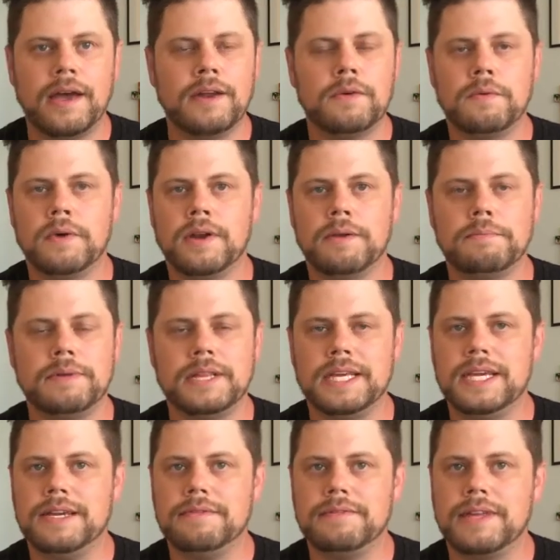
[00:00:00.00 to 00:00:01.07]
don't want to
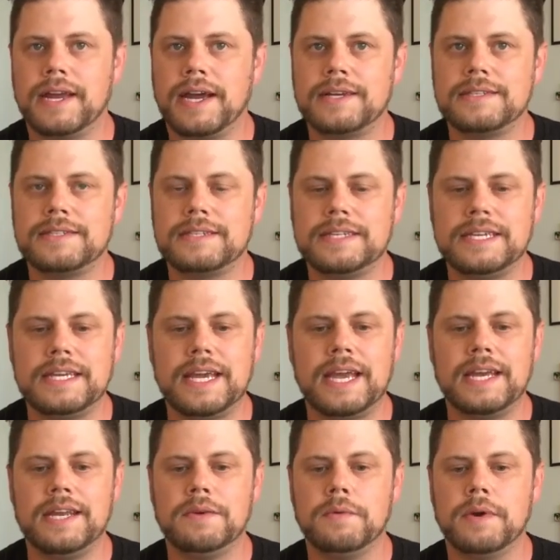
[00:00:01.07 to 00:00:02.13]
believe that I see
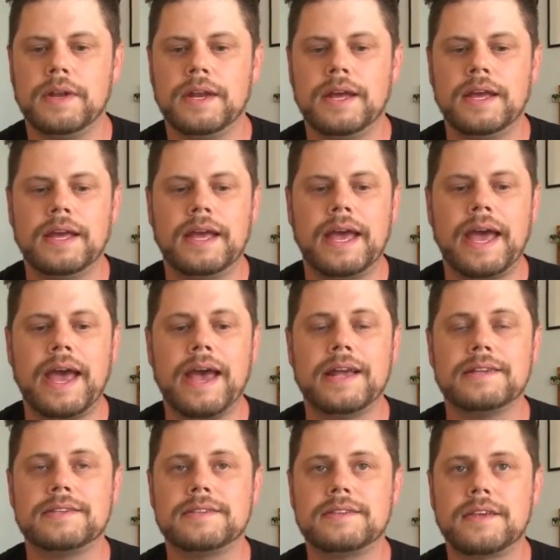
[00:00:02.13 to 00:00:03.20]
anyone
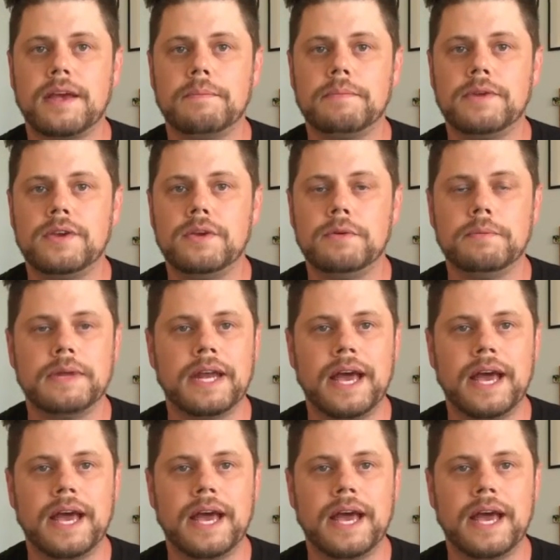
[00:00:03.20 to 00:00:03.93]
as subhuman.